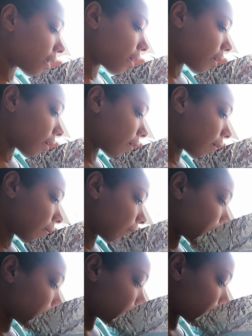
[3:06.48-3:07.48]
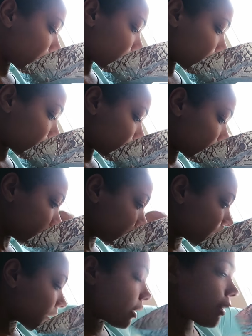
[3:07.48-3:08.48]
Where's the butter?
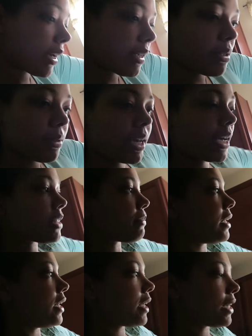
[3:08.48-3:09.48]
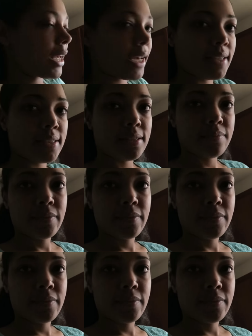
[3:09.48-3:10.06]
Okay, so it has my knickknacks.